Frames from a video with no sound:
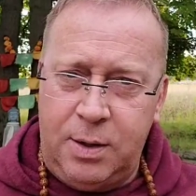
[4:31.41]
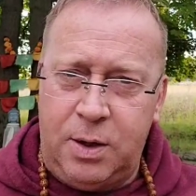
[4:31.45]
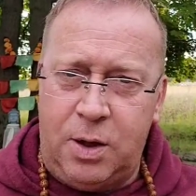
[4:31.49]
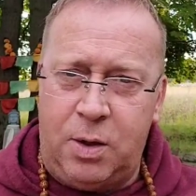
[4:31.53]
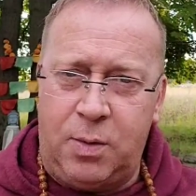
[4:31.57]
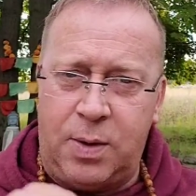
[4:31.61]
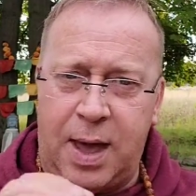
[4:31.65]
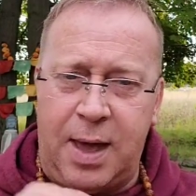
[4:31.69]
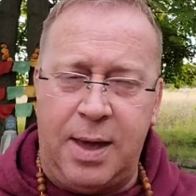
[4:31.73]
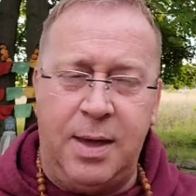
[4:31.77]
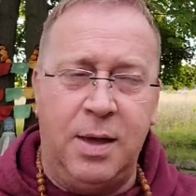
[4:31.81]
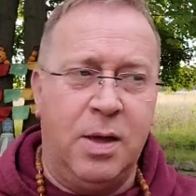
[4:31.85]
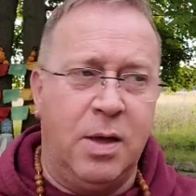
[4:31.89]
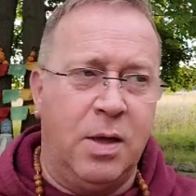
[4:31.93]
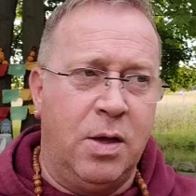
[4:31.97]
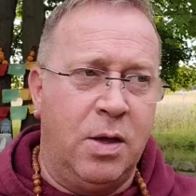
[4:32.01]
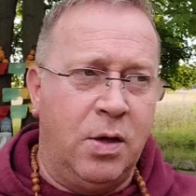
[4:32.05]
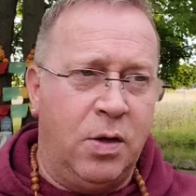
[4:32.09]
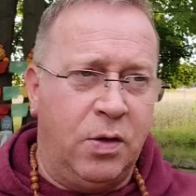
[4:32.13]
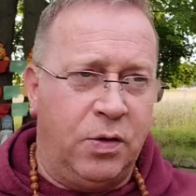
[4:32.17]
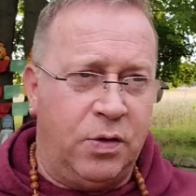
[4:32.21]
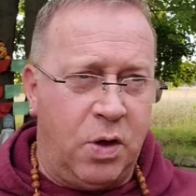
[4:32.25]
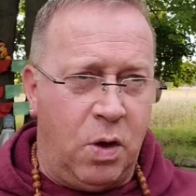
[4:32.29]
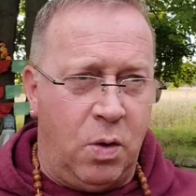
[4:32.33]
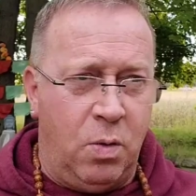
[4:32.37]
Okay?
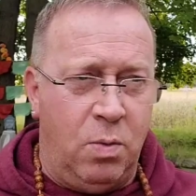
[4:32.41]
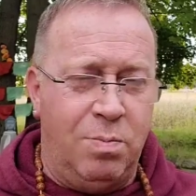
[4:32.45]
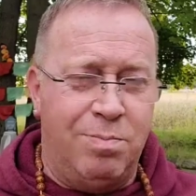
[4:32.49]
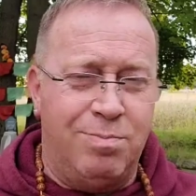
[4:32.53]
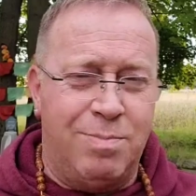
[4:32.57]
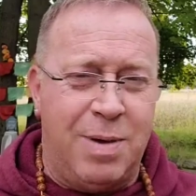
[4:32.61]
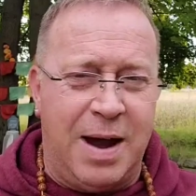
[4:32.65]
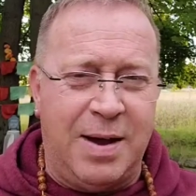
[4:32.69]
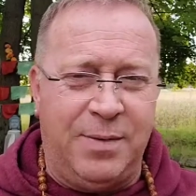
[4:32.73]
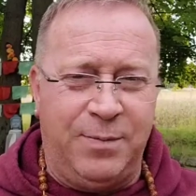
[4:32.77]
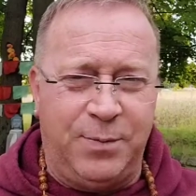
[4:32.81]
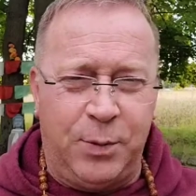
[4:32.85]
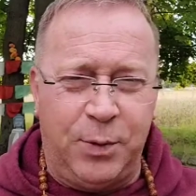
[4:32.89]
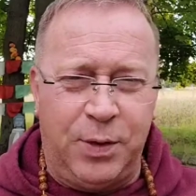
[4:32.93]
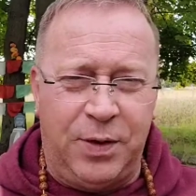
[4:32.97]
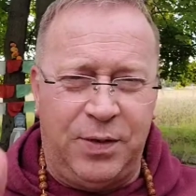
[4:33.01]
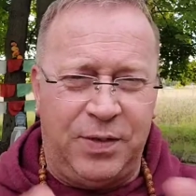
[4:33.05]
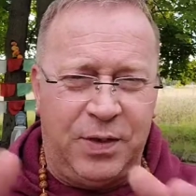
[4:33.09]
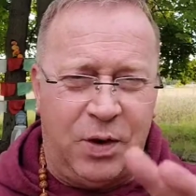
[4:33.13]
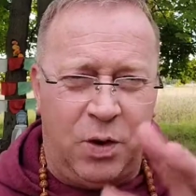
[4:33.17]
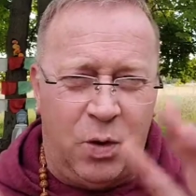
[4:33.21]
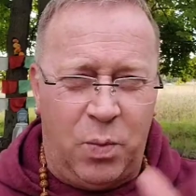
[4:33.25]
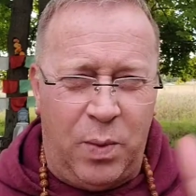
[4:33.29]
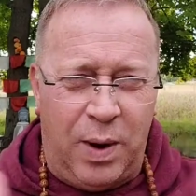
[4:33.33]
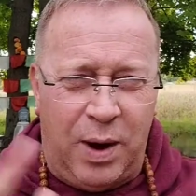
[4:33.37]
So mindfulness
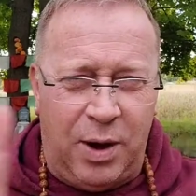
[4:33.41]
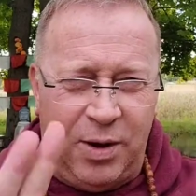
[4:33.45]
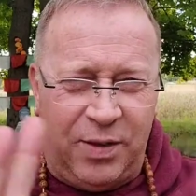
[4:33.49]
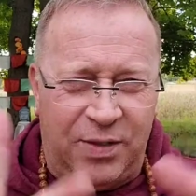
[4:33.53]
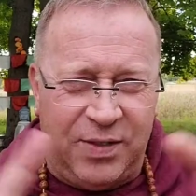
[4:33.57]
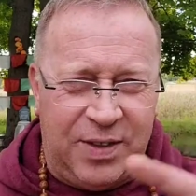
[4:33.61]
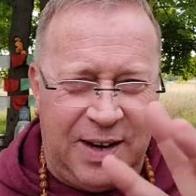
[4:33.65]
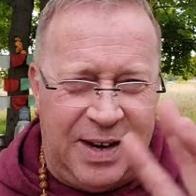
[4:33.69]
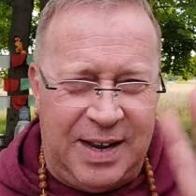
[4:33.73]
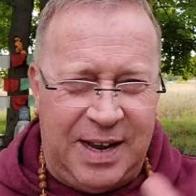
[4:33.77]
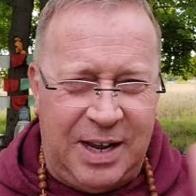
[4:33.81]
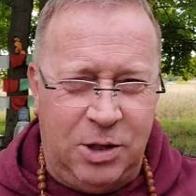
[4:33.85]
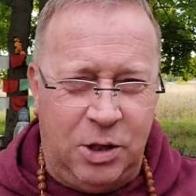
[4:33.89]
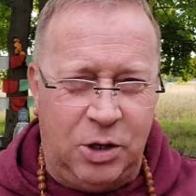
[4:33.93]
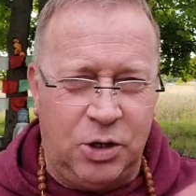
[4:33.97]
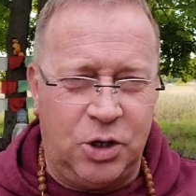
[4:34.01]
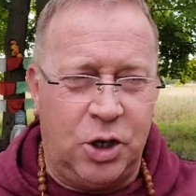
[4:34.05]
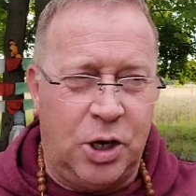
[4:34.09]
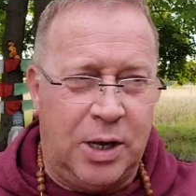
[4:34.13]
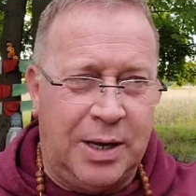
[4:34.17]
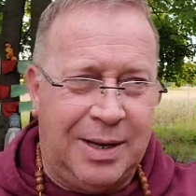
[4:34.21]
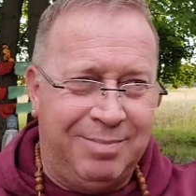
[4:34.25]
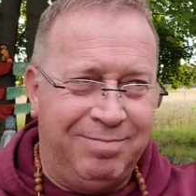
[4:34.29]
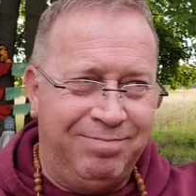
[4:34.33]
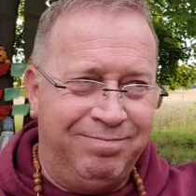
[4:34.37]
and awareness in English,
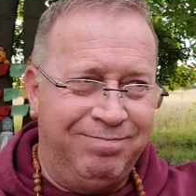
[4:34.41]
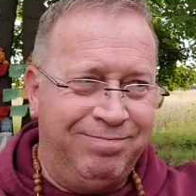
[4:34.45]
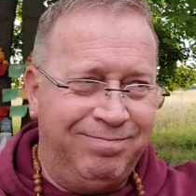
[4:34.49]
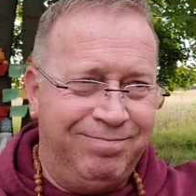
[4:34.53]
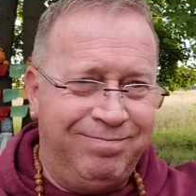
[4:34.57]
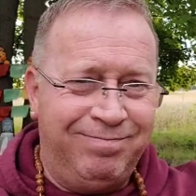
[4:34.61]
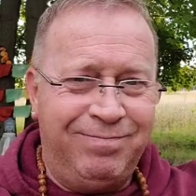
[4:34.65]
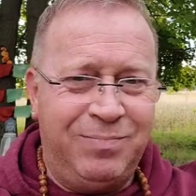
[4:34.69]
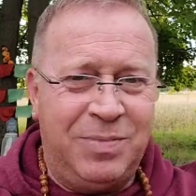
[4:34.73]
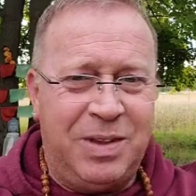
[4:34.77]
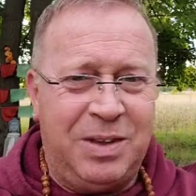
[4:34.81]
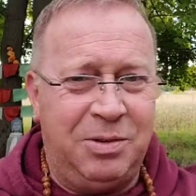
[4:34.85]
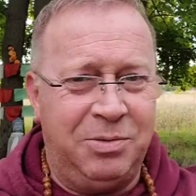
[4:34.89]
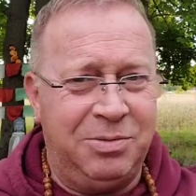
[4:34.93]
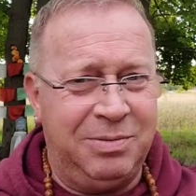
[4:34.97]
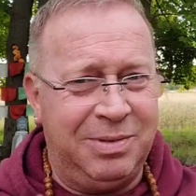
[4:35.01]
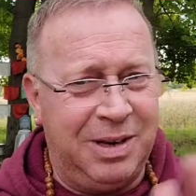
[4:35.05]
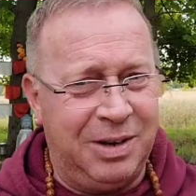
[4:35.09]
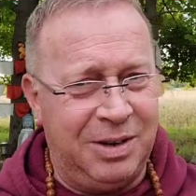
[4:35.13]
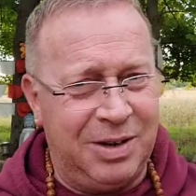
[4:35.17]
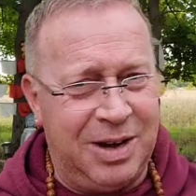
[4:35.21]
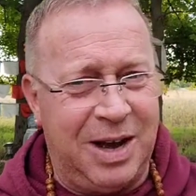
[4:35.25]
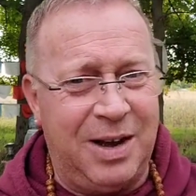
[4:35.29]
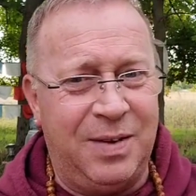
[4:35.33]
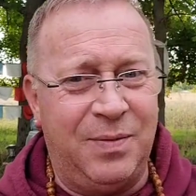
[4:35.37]

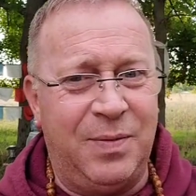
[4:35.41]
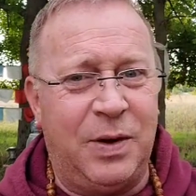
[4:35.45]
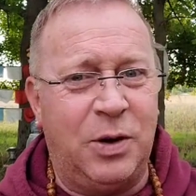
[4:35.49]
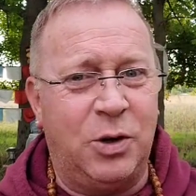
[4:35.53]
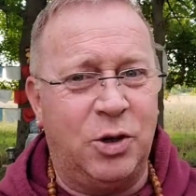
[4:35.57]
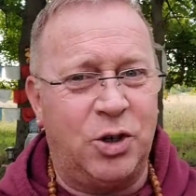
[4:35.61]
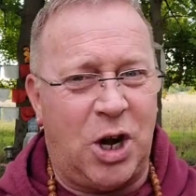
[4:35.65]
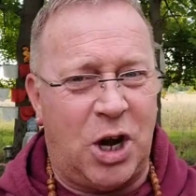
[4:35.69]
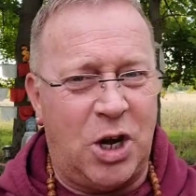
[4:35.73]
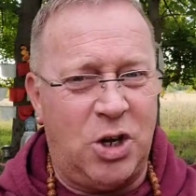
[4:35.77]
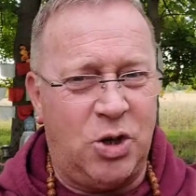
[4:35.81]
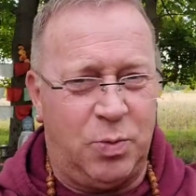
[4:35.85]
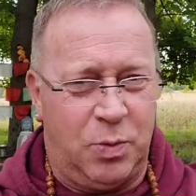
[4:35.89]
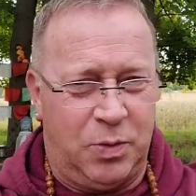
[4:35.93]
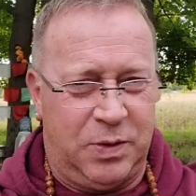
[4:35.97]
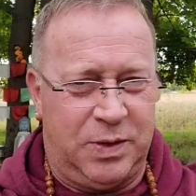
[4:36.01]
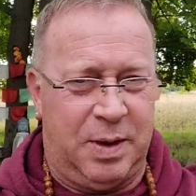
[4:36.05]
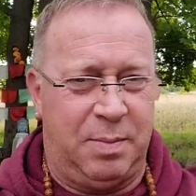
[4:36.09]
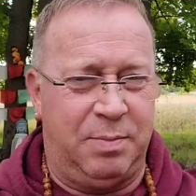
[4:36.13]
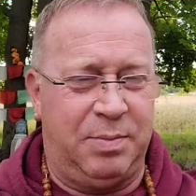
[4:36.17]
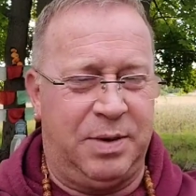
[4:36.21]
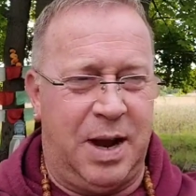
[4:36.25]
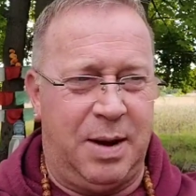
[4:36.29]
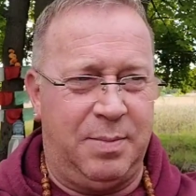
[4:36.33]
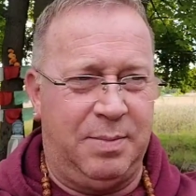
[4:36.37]
you're kind of interchangeable
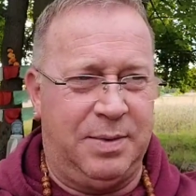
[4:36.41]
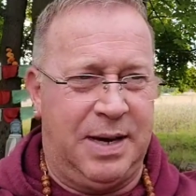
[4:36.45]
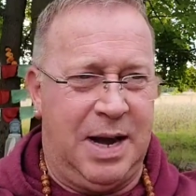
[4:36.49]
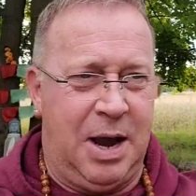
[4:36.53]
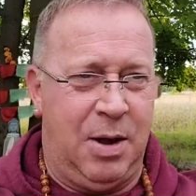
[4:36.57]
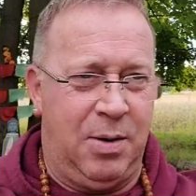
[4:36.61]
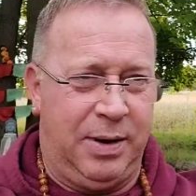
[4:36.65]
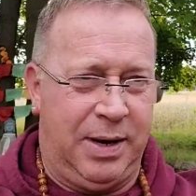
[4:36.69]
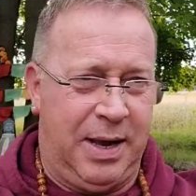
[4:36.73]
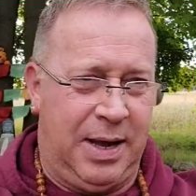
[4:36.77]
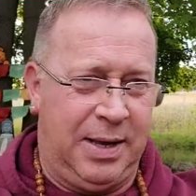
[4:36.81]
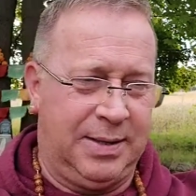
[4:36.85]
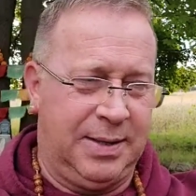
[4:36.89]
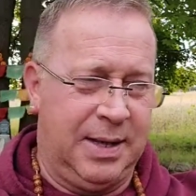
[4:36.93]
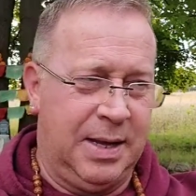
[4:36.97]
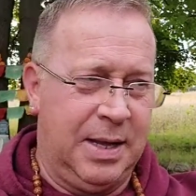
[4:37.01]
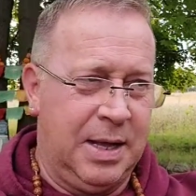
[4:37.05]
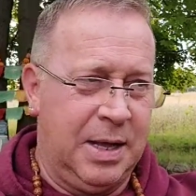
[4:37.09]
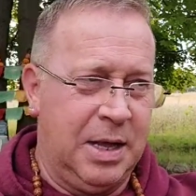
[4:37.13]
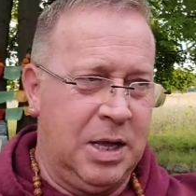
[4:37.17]
sometimes nowadays.